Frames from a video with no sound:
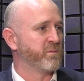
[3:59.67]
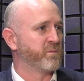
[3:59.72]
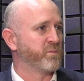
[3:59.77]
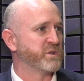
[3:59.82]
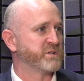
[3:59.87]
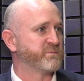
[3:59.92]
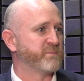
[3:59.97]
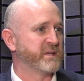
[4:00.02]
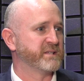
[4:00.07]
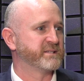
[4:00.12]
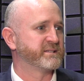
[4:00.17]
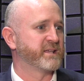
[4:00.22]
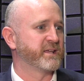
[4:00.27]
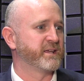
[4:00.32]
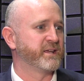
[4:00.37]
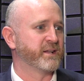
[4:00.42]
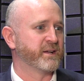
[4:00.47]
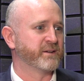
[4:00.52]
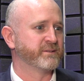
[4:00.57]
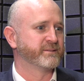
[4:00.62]
which means that
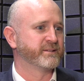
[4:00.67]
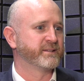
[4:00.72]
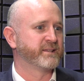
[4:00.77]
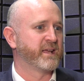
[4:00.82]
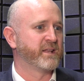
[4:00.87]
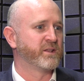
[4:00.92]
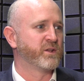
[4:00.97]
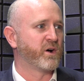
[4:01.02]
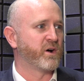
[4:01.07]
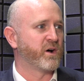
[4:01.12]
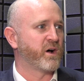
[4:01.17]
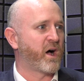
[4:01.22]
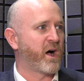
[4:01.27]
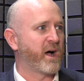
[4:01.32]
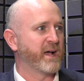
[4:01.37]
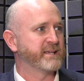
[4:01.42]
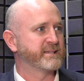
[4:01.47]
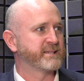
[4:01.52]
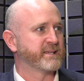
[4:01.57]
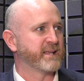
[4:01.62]
they're not
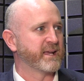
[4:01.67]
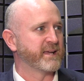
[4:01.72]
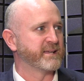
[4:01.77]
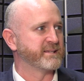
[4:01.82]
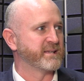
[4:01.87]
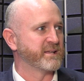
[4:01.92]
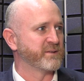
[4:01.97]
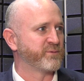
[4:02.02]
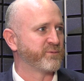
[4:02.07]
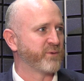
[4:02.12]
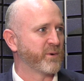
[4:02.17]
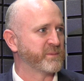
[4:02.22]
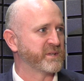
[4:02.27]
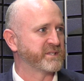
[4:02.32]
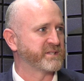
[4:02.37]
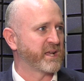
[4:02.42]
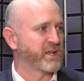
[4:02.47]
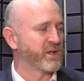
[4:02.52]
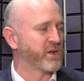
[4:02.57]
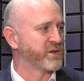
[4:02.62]
isolated from the
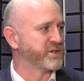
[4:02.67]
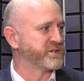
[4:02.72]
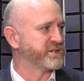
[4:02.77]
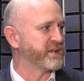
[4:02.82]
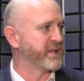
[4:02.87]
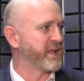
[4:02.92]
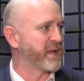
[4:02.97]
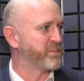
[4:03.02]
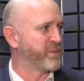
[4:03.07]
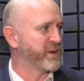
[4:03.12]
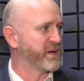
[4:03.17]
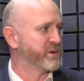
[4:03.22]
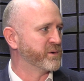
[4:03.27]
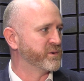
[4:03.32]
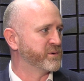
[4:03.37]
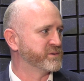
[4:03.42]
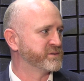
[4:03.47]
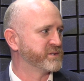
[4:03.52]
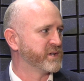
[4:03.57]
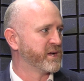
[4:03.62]
technology they
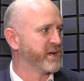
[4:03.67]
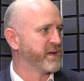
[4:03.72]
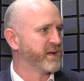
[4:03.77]
build.